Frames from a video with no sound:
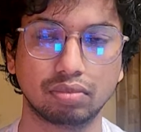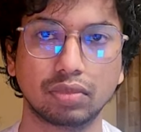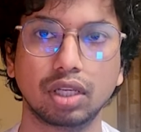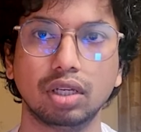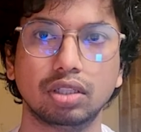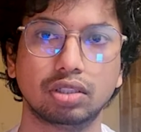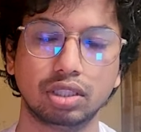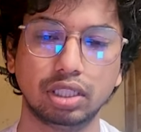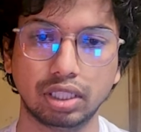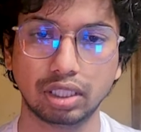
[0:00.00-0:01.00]
So here,
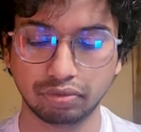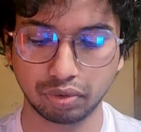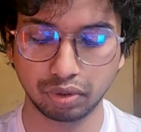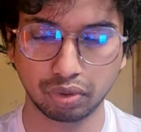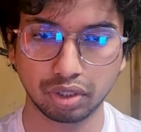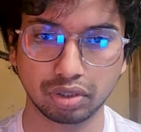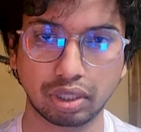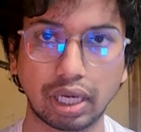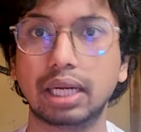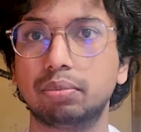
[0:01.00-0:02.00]
if we wanted to add
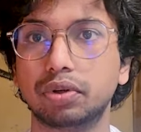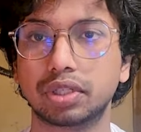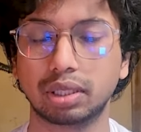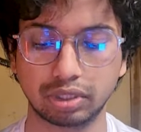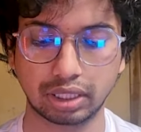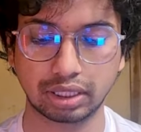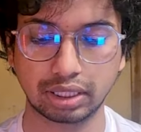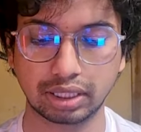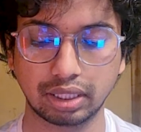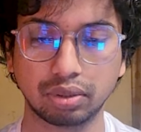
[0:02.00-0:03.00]
a prototype, we can just say
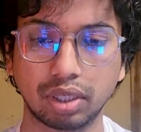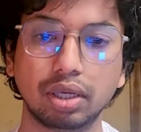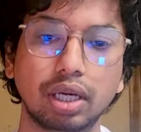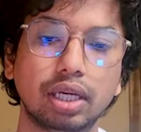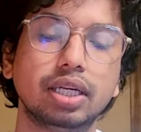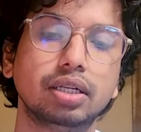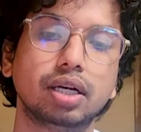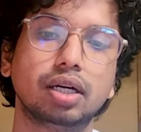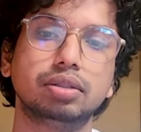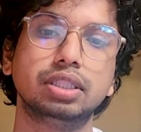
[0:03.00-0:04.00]
here.
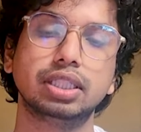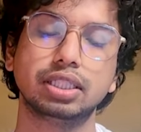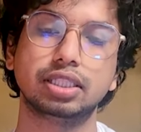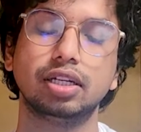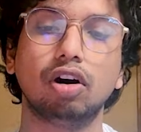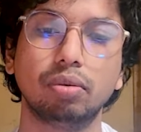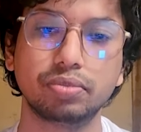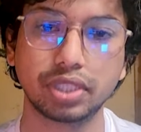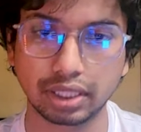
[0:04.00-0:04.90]
These are the object.